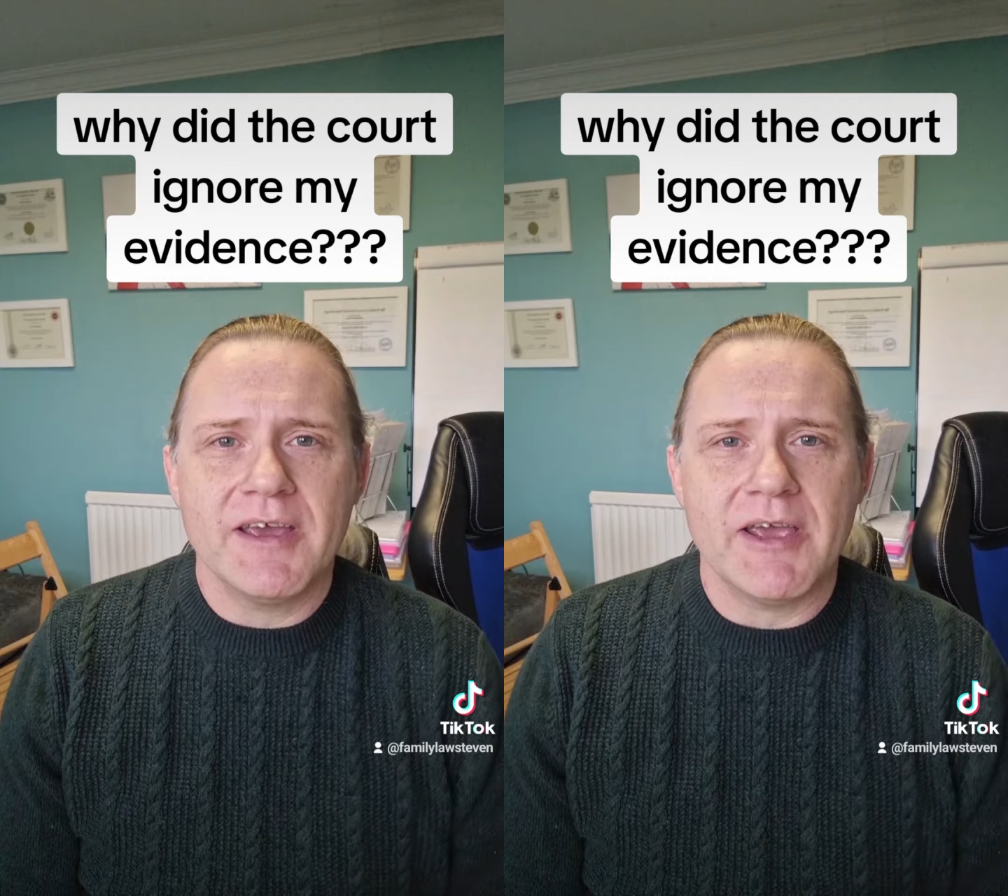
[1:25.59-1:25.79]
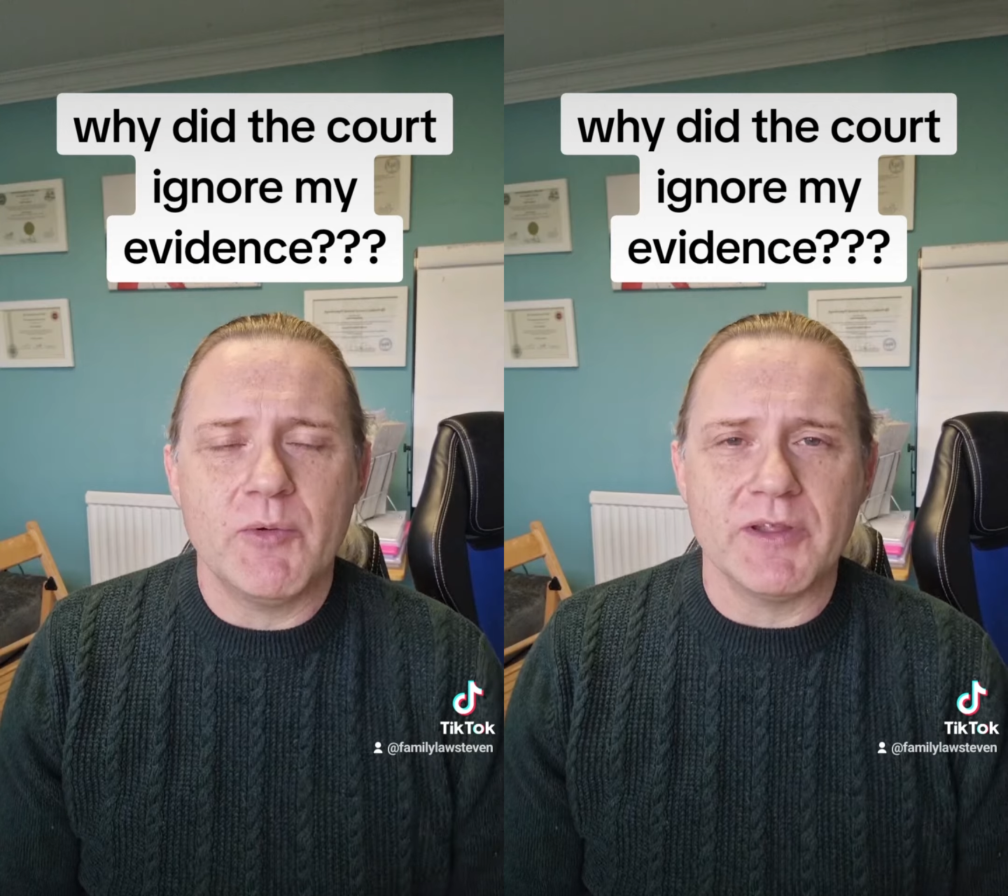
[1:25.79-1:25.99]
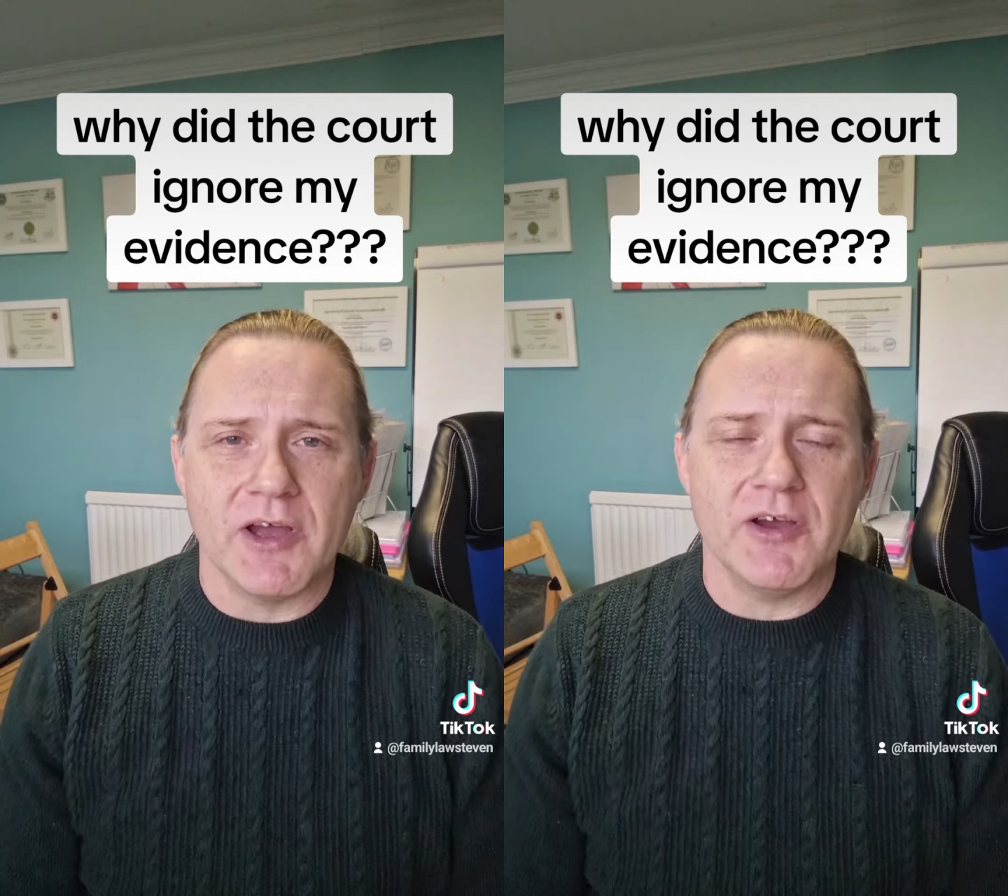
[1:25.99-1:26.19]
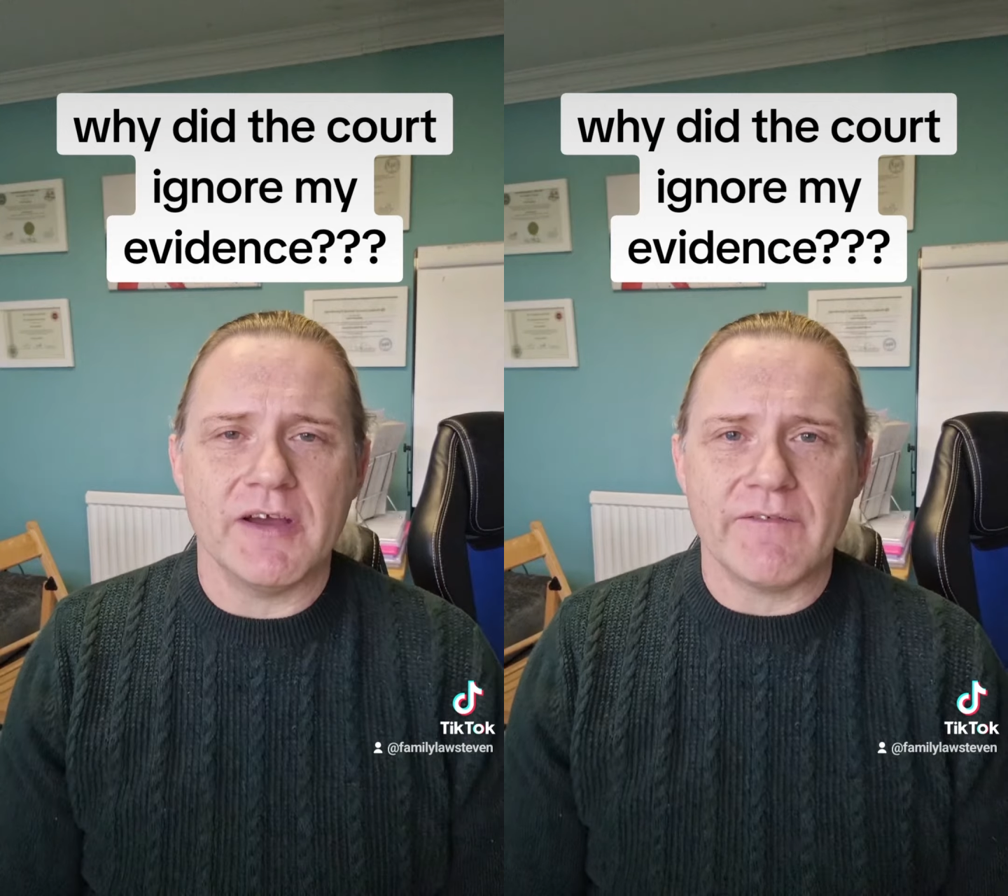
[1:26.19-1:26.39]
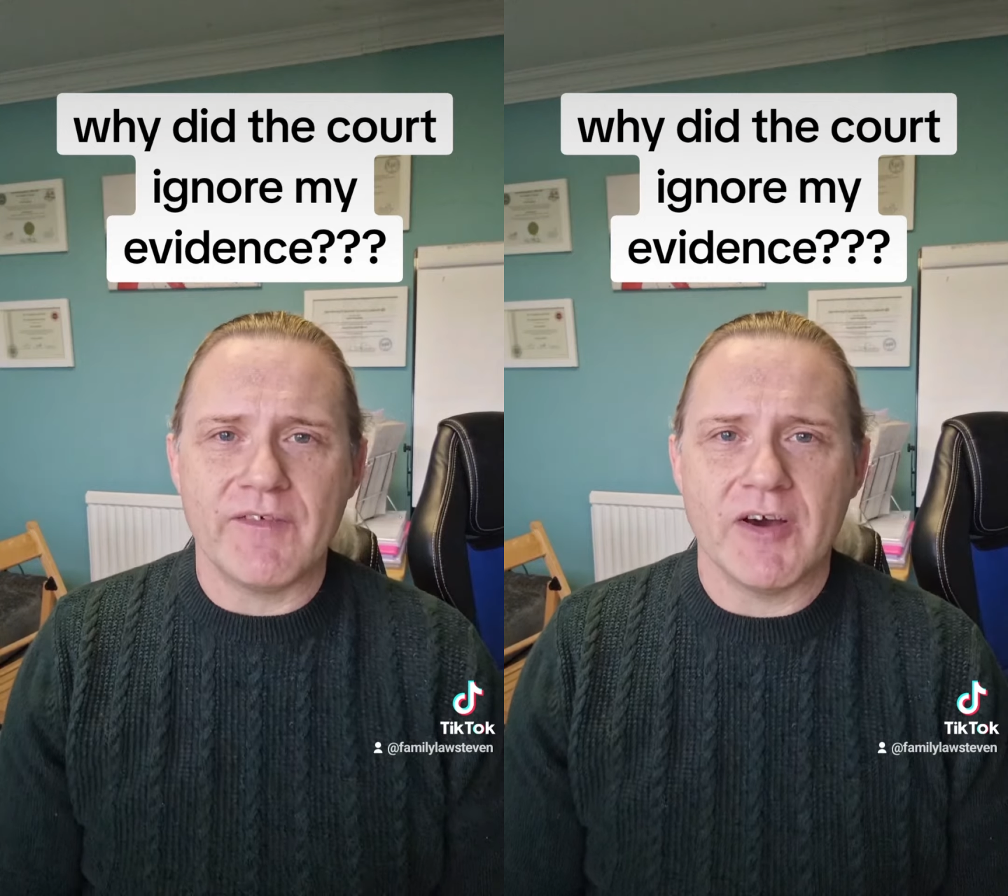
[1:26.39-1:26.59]
He wouldn't
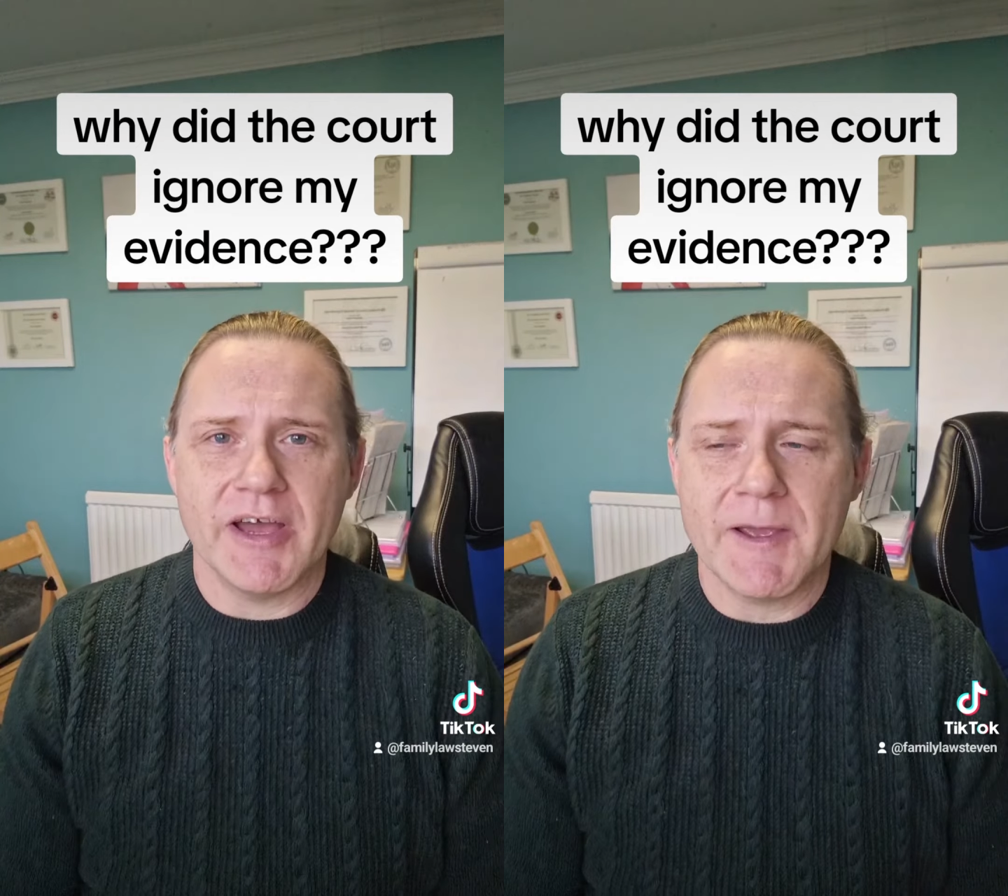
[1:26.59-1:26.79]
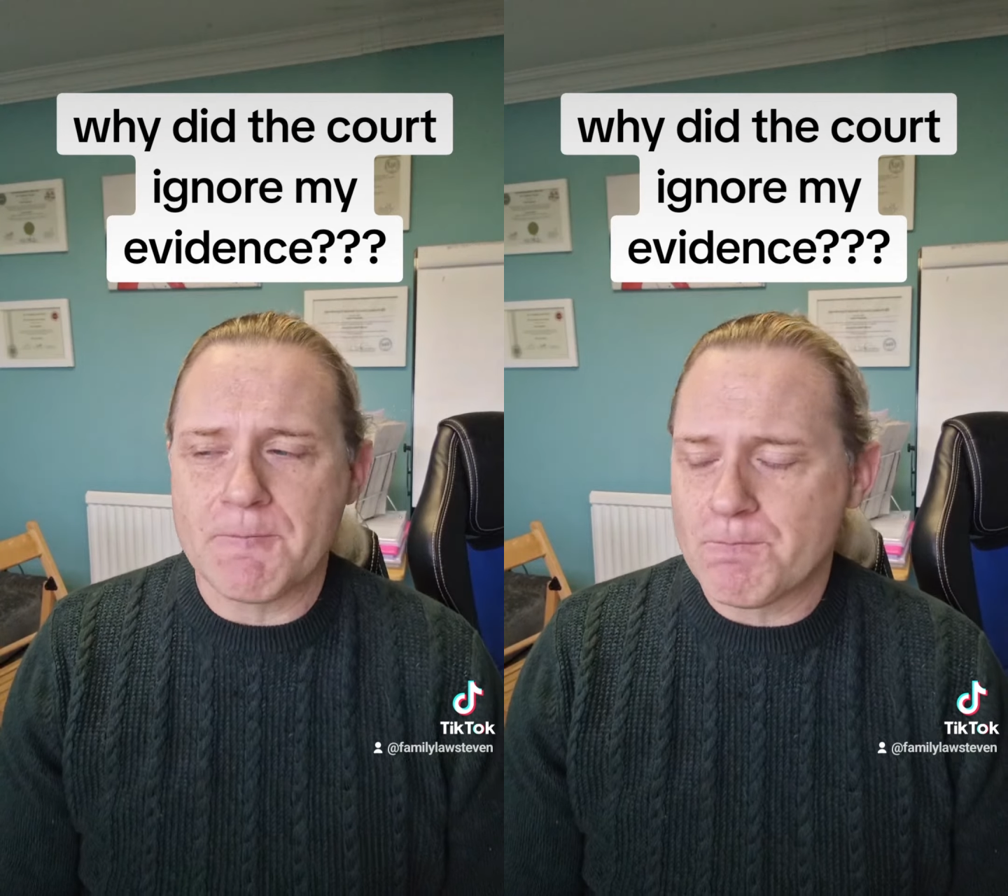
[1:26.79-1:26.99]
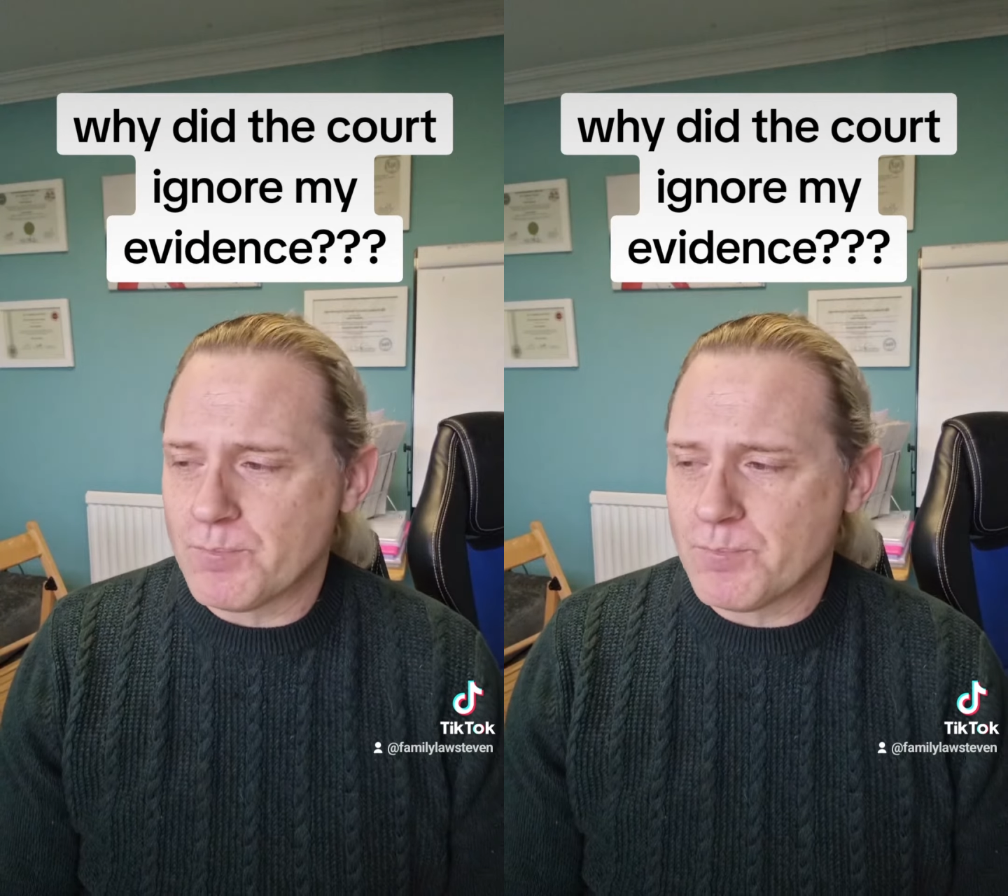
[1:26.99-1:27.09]
hurt a fly,